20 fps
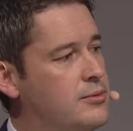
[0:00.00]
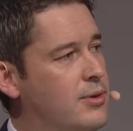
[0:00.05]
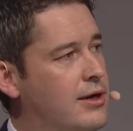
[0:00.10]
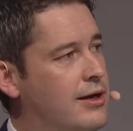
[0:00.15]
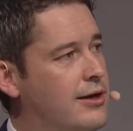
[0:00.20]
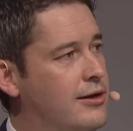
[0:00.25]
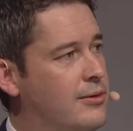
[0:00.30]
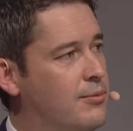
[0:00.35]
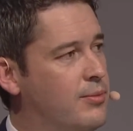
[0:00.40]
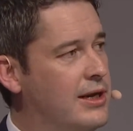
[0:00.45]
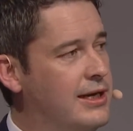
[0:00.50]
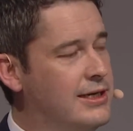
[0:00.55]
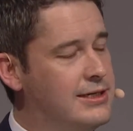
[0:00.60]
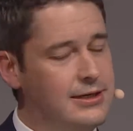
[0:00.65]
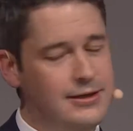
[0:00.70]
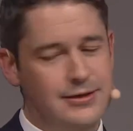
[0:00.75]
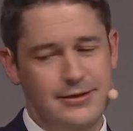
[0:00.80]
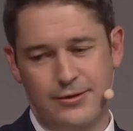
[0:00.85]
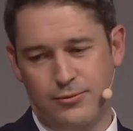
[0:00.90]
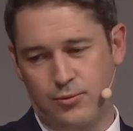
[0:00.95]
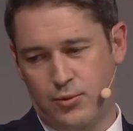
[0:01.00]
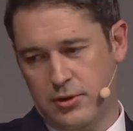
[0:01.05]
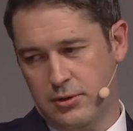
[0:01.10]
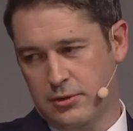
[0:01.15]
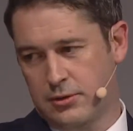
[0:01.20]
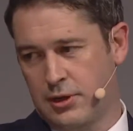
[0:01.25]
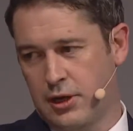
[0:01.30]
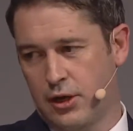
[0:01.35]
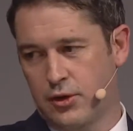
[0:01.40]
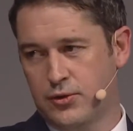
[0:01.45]
been completed and will
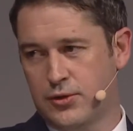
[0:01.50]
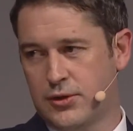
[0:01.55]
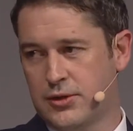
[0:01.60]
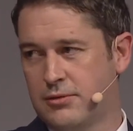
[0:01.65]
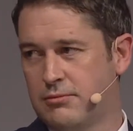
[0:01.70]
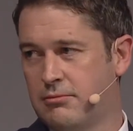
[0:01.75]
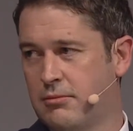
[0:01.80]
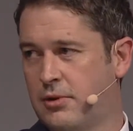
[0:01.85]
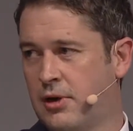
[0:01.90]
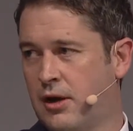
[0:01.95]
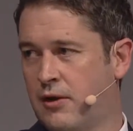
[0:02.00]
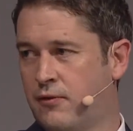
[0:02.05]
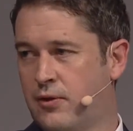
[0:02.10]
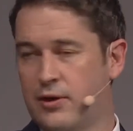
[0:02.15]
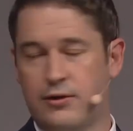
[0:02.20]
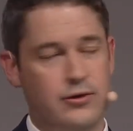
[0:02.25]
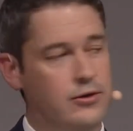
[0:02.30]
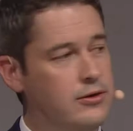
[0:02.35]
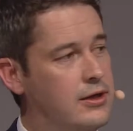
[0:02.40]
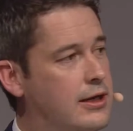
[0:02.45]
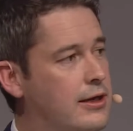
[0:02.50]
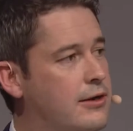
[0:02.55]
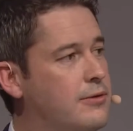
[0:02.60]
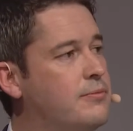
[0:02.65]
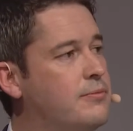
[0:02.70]
close halfway through the year.